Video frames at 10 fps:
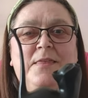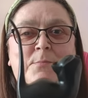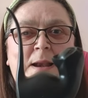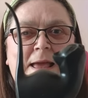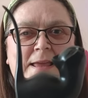The
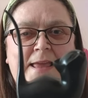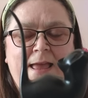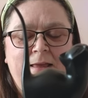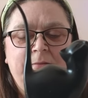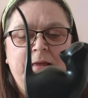black
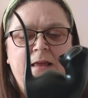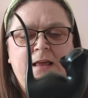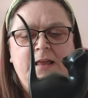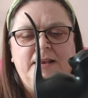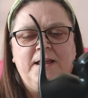cat.
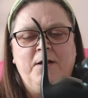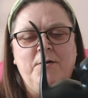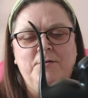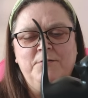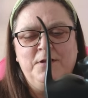
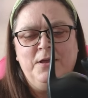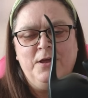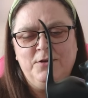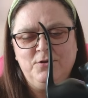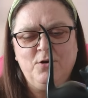Now,
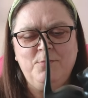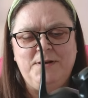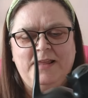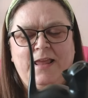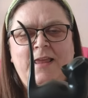
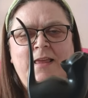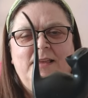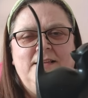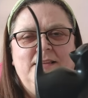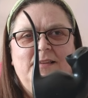normally,
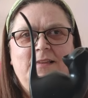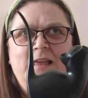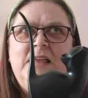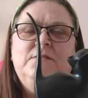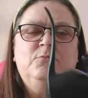
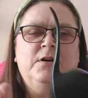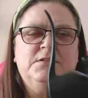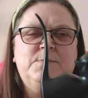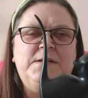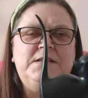in, well,
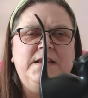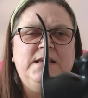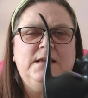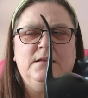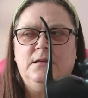
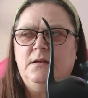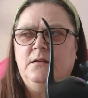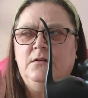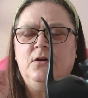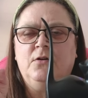especially
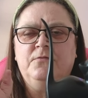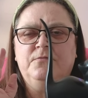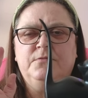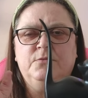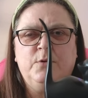a lot
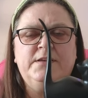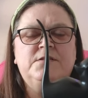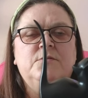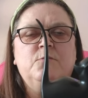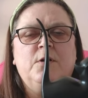of the
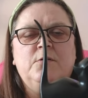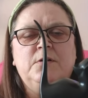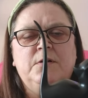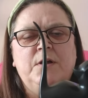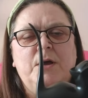Western world,
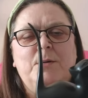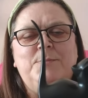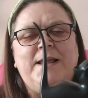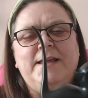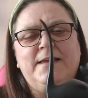
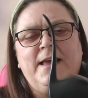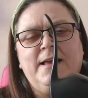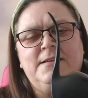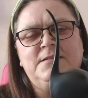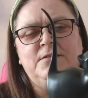black
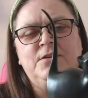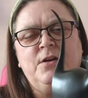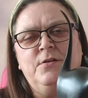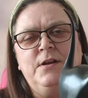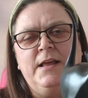cats are
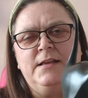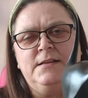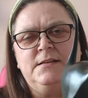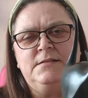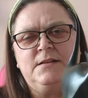known
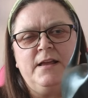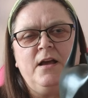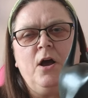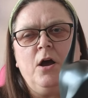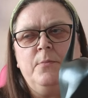as like
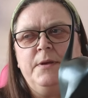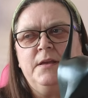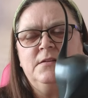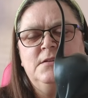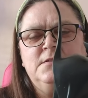
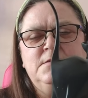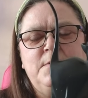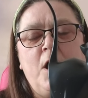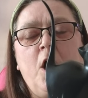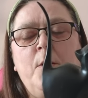
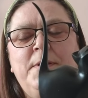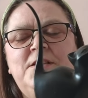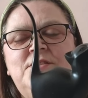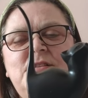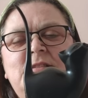
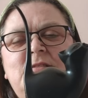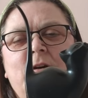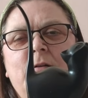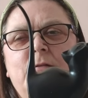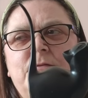harbingers
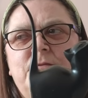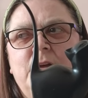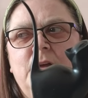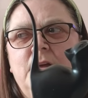of